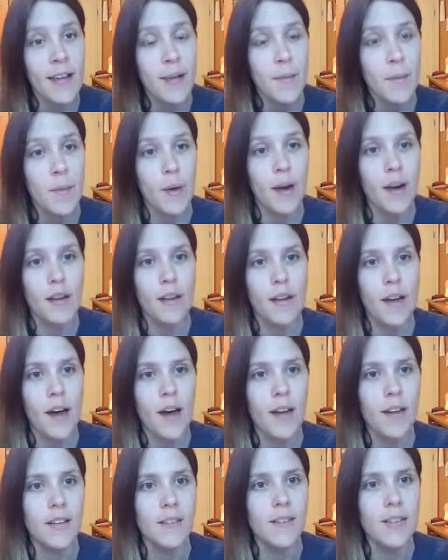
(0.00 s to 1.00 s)
But a lot
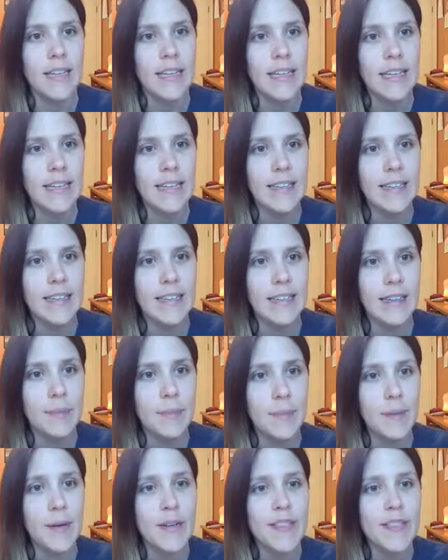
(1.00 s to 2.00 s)
of
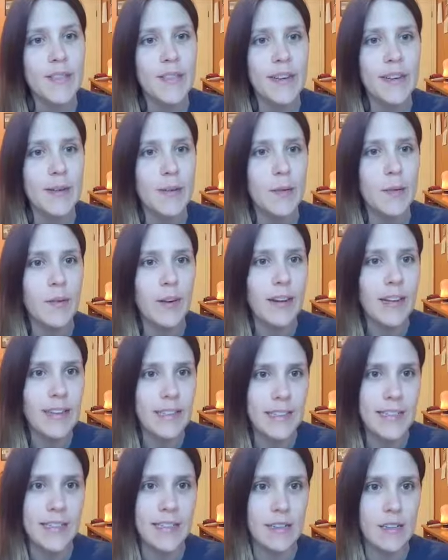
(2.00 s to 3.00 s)
parts of Animal
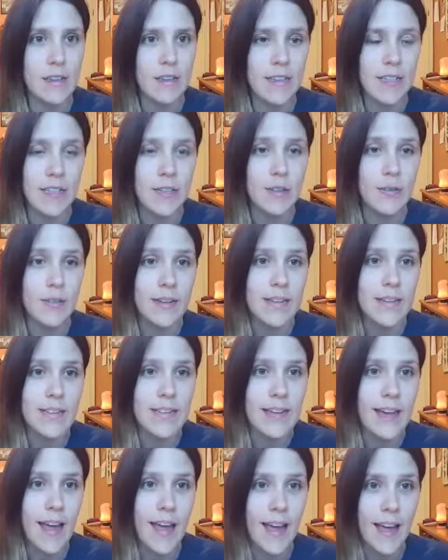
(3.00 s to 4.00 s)
Reiki is learning to read
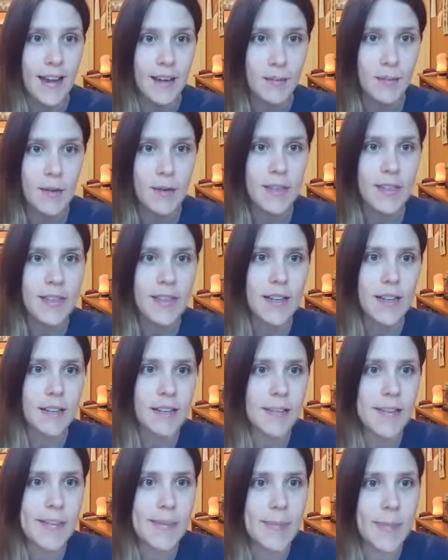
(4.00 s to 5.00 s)
the animals and
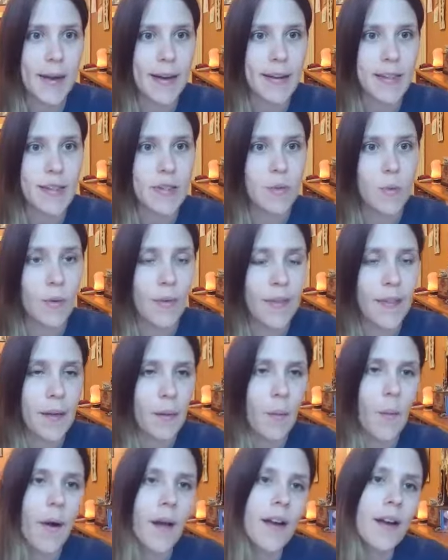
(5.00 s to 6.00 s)
respect what they
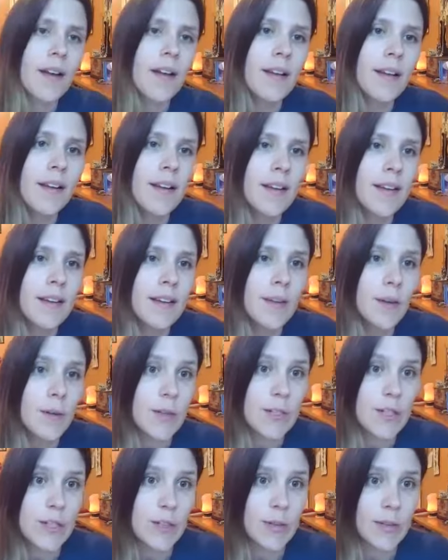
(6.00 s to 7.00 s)
want,
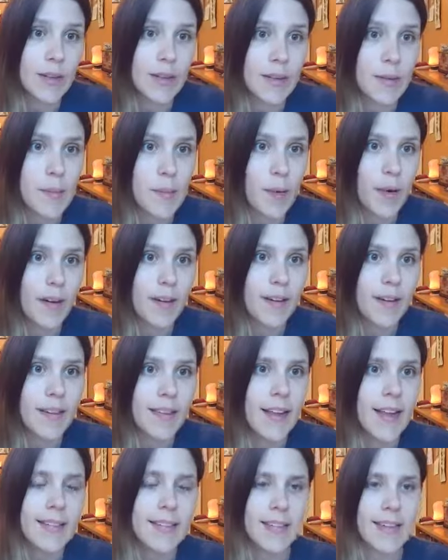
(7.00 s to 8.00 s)
which is really important. And
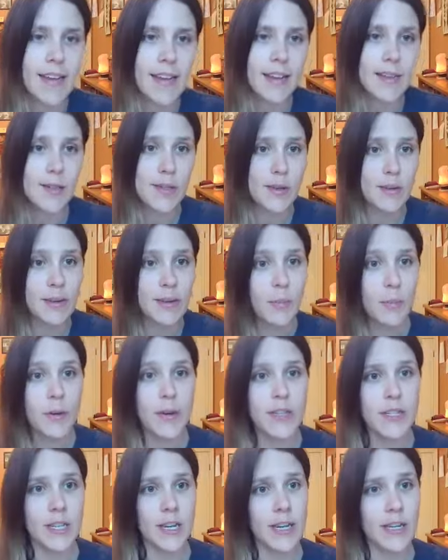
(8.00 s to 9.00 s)
that's, again, showing
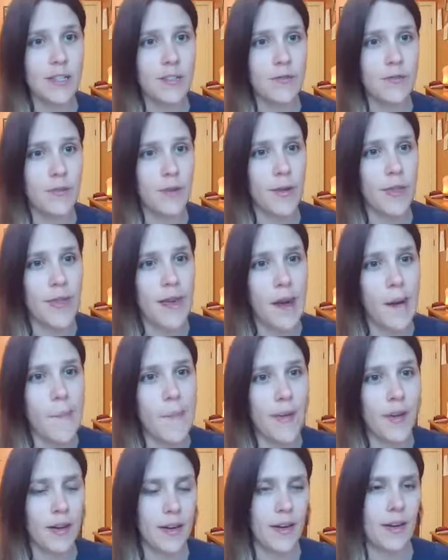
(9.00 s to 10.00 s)
appreciation for them
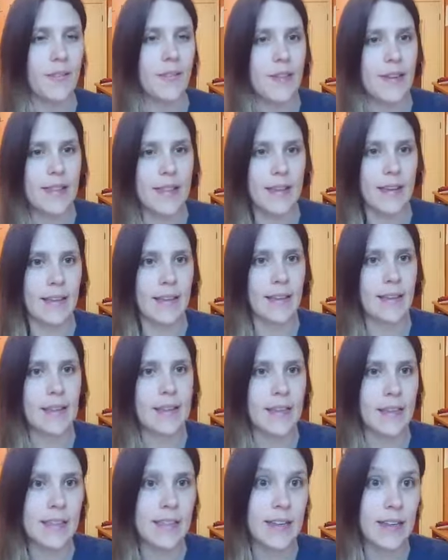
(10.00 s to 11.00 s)
and everything that
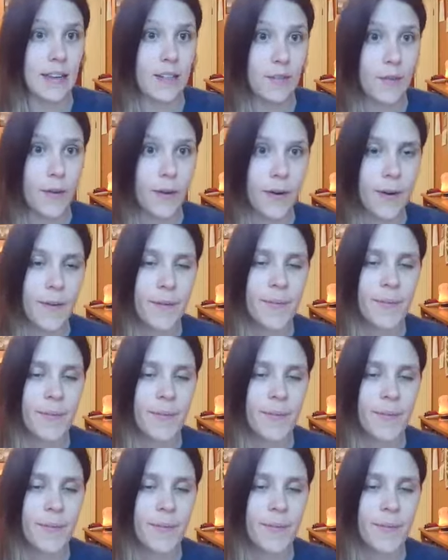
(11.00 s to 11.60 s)
they stand for.